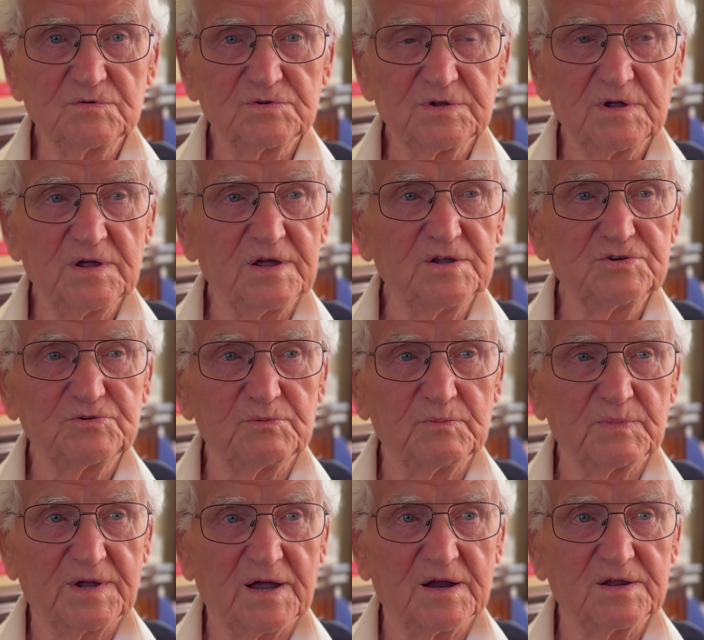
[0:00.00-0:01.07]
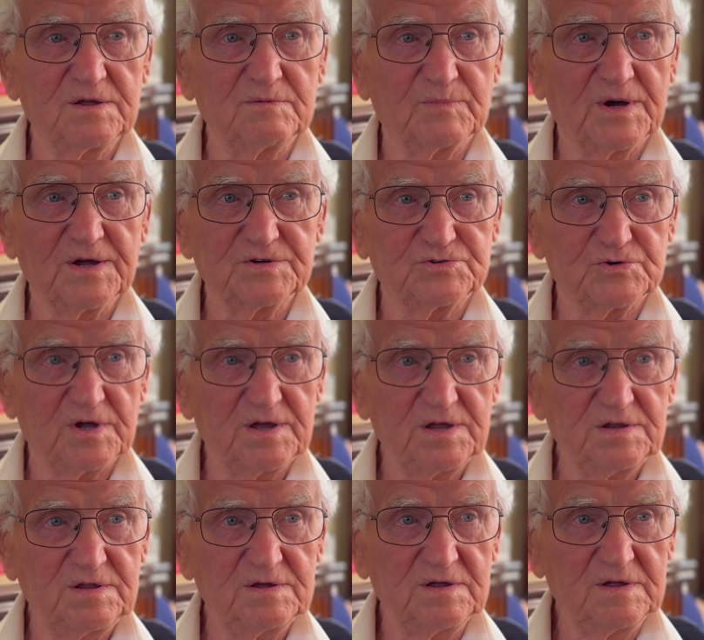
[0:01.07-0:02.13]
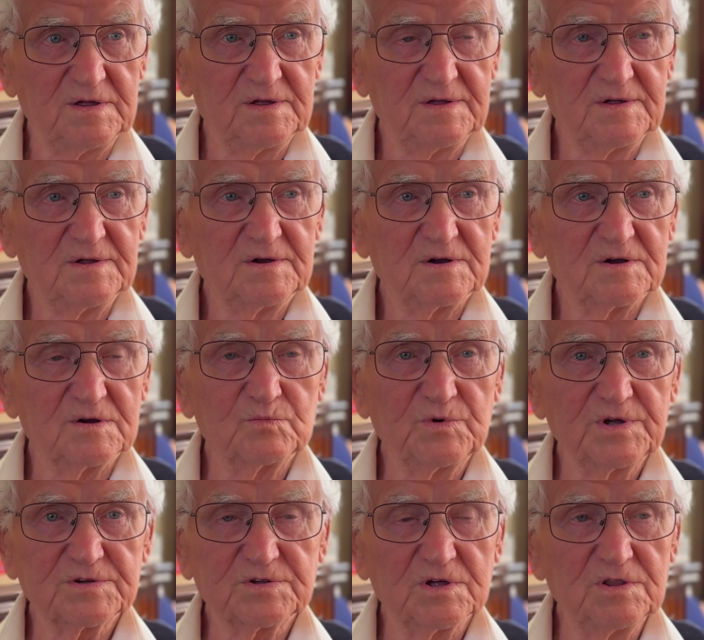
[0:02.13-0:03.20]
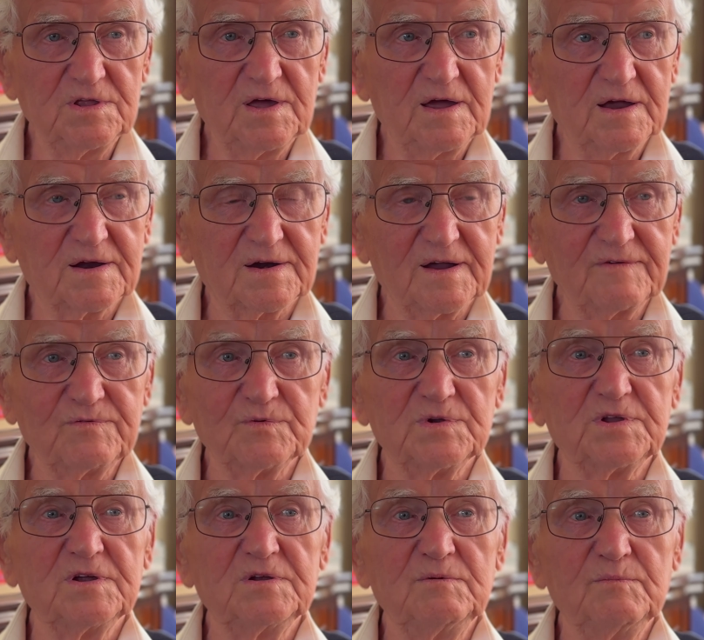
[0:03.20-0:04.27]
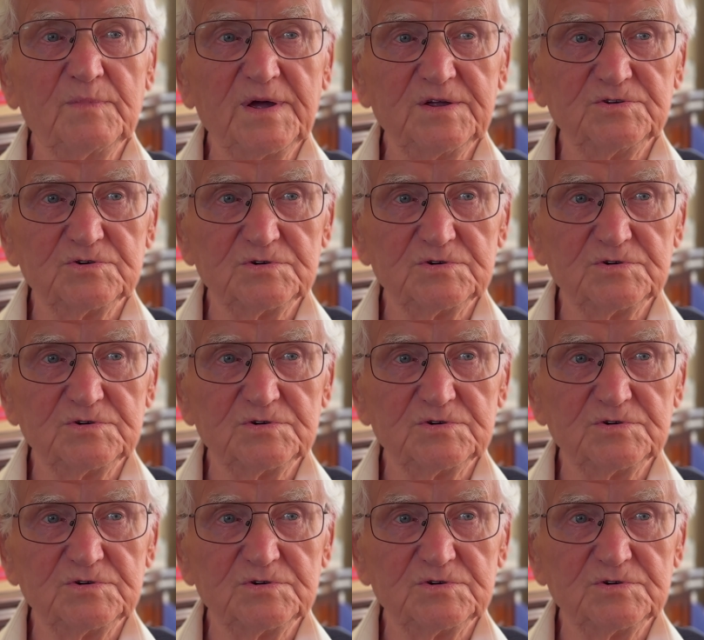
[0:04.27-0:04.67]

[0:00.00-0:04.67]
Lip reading: an instrument mechanic by trade and worked on the aircraft. We did major